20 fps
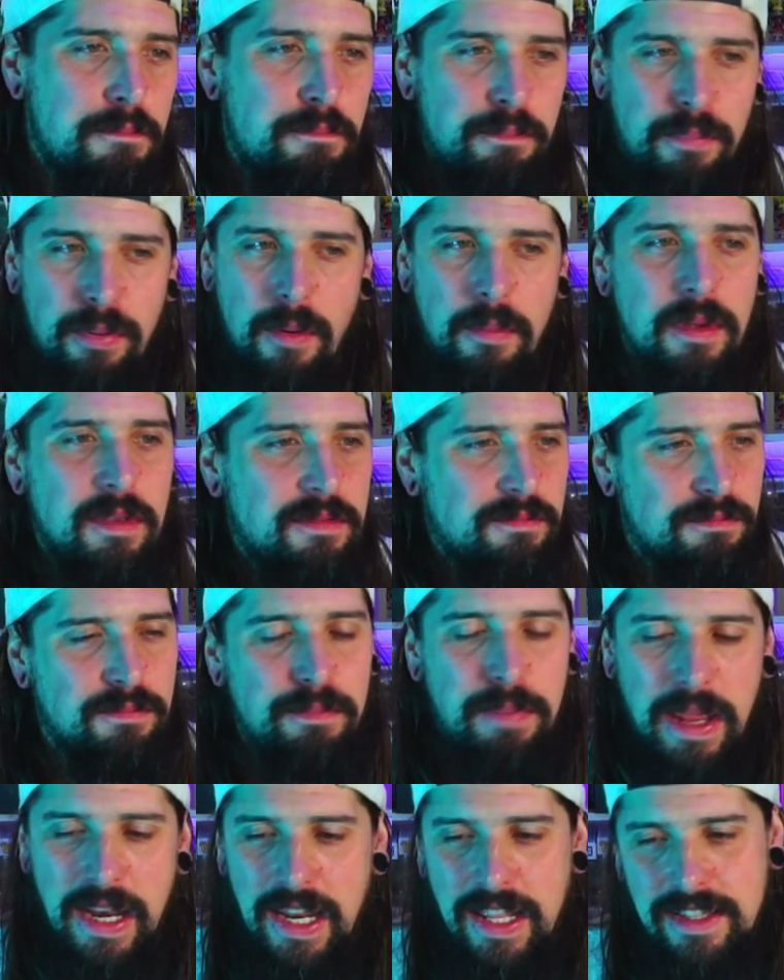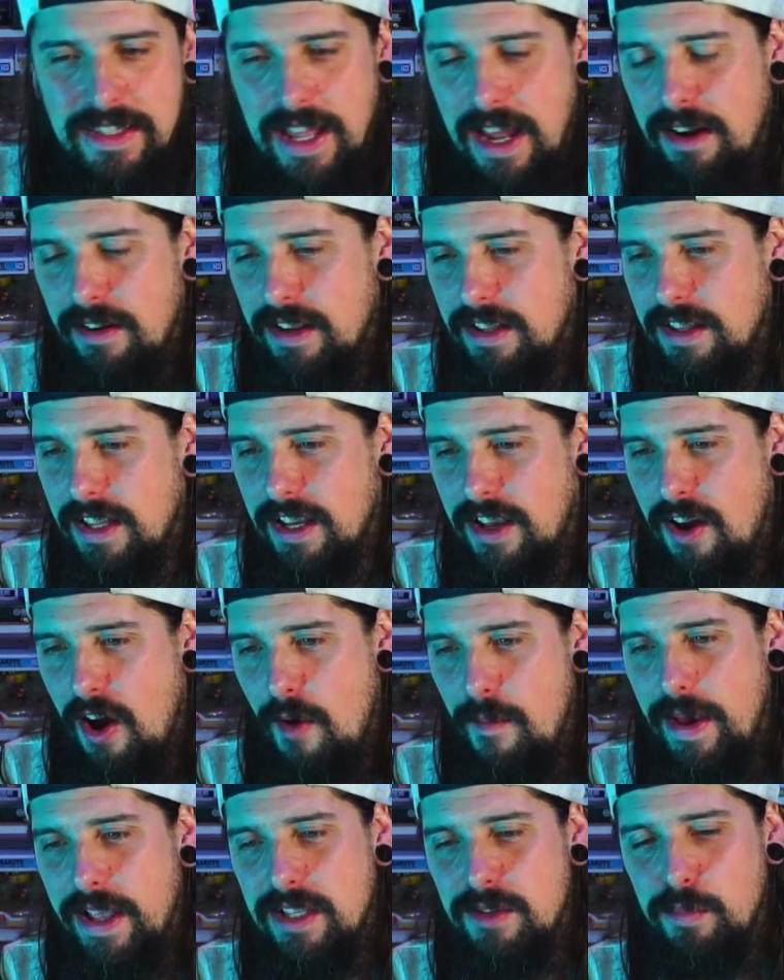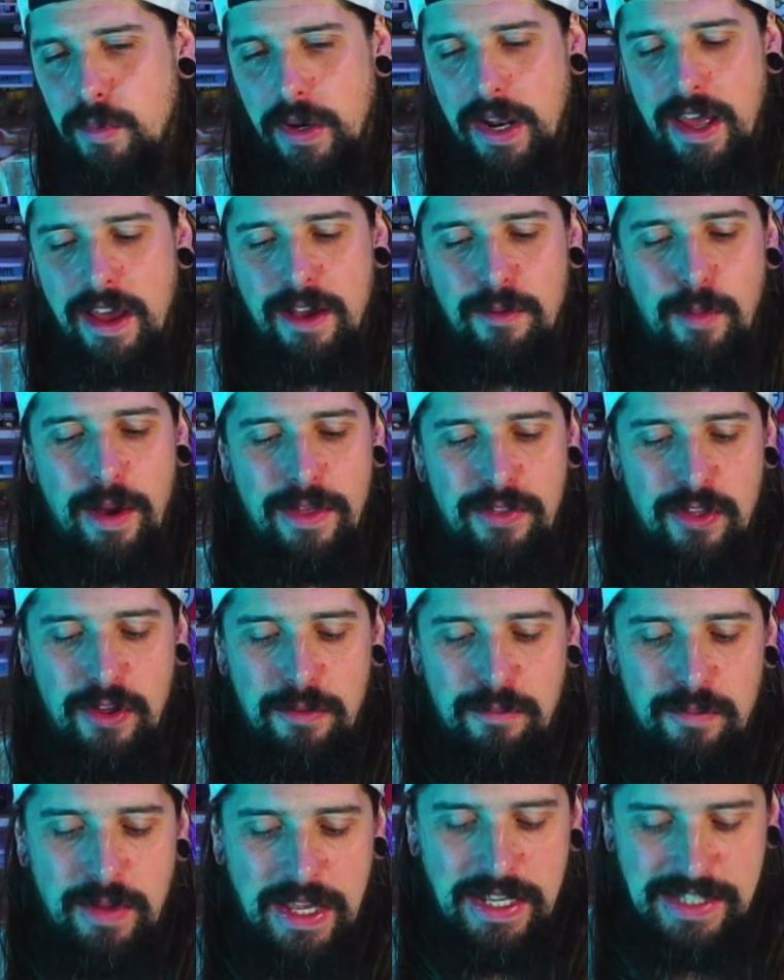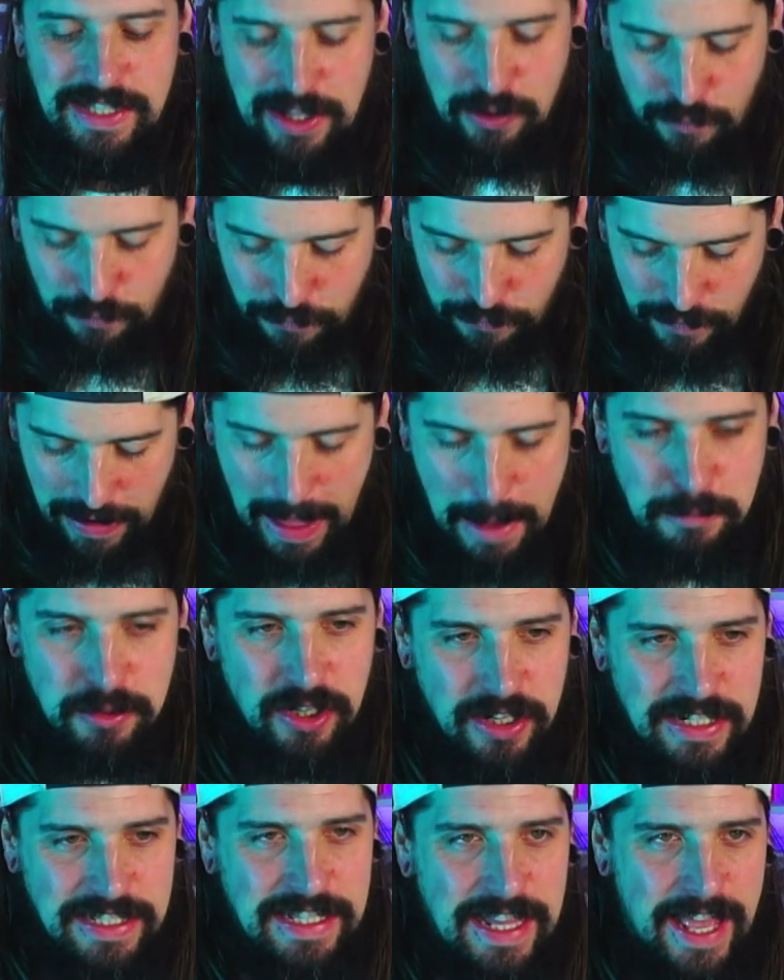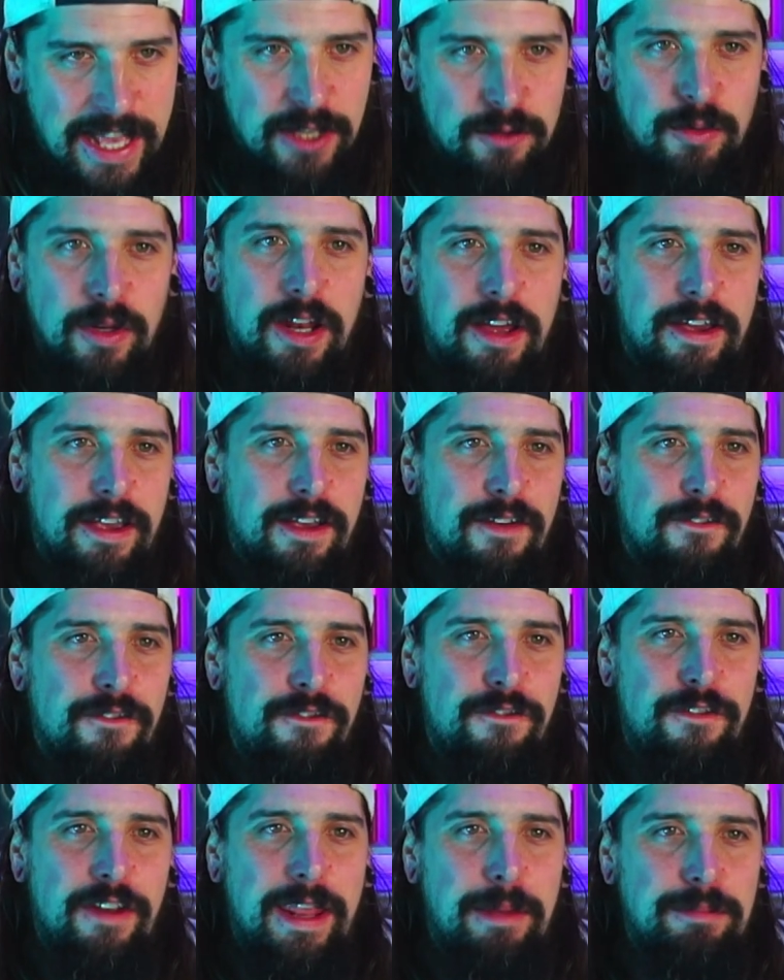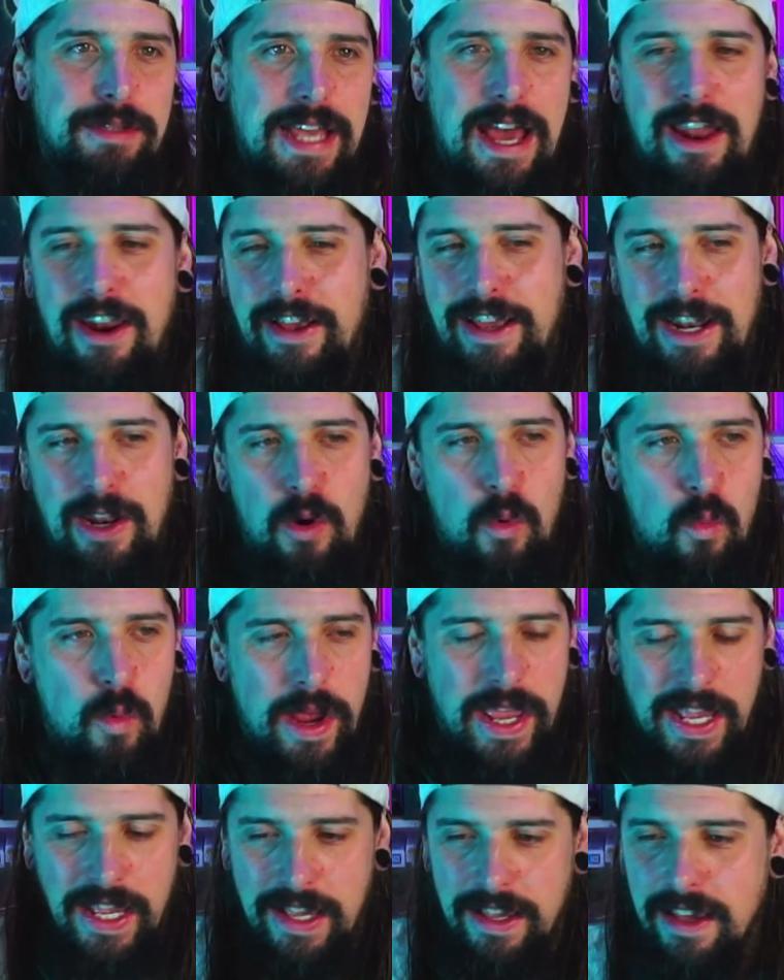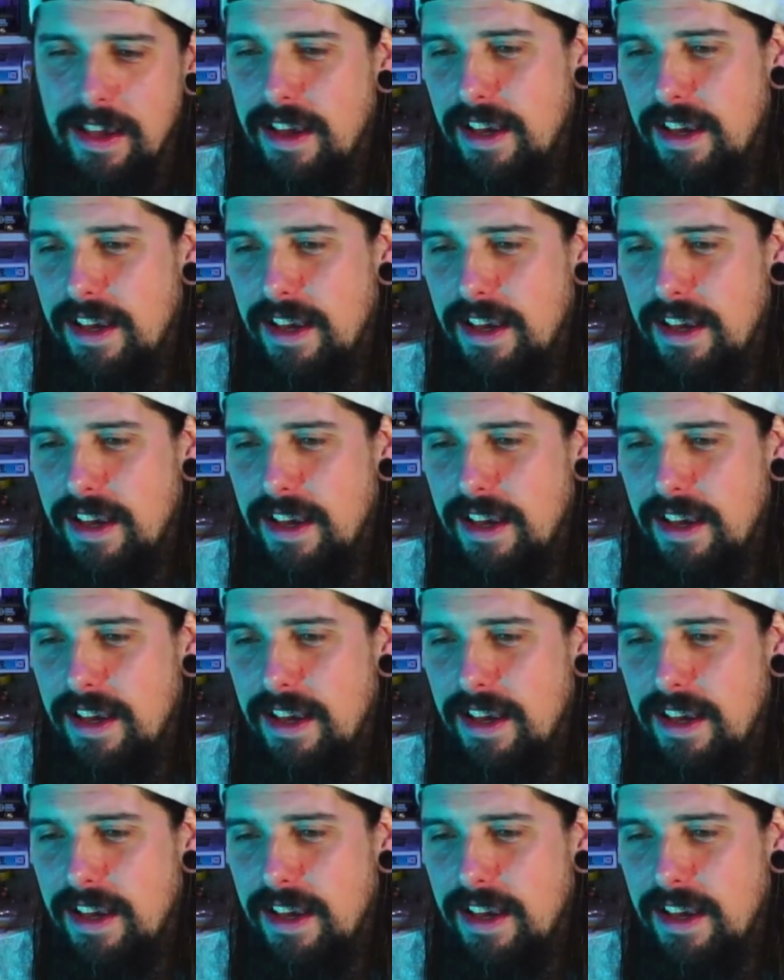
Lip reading: probably pin it down in the comments, but where his little flaps on his legs were like flipped out like a little wing.